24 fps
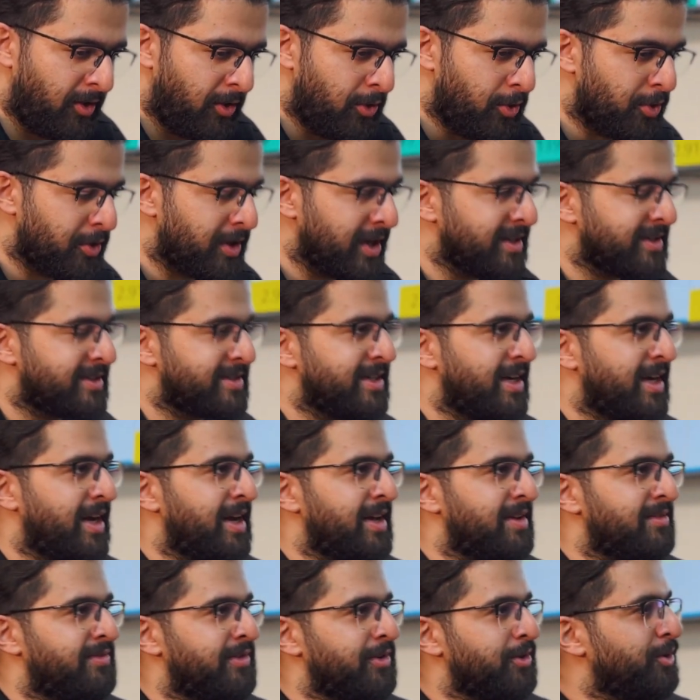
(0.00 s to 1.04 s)
who can say
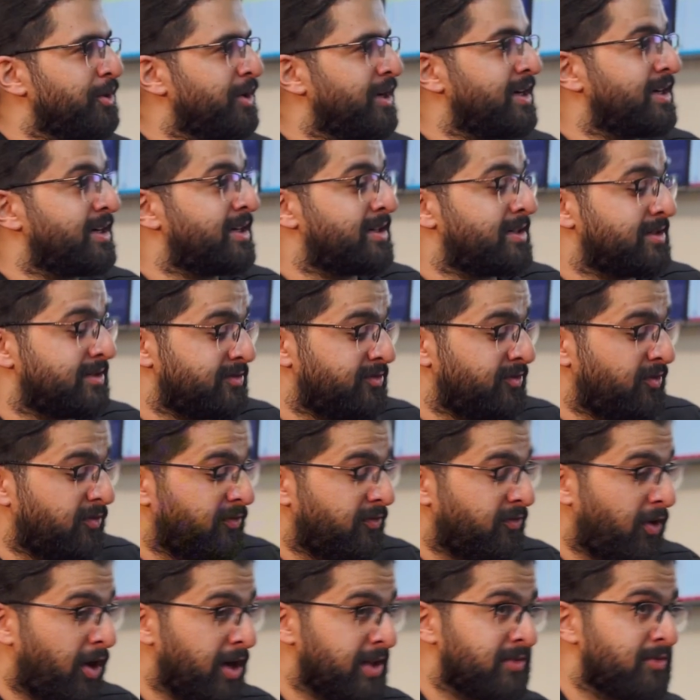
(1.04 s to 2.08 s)
in few years
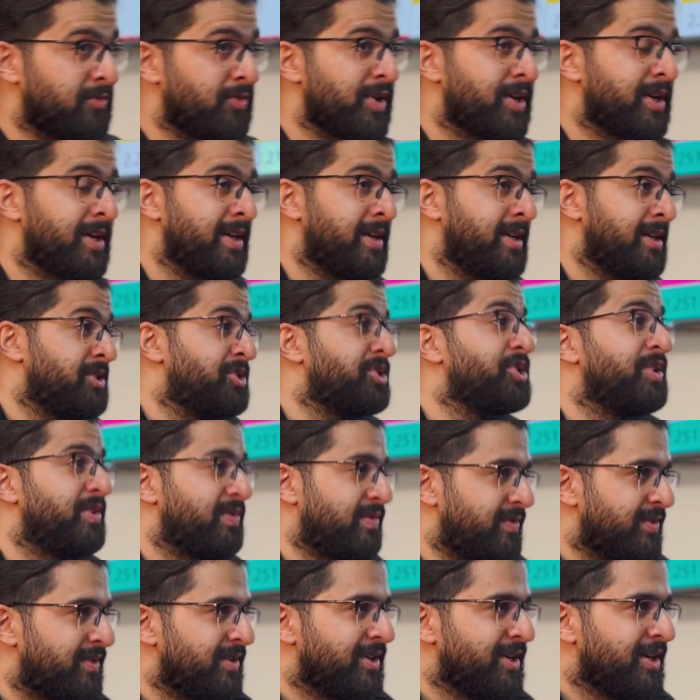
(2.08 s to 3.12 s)
what we can achieve.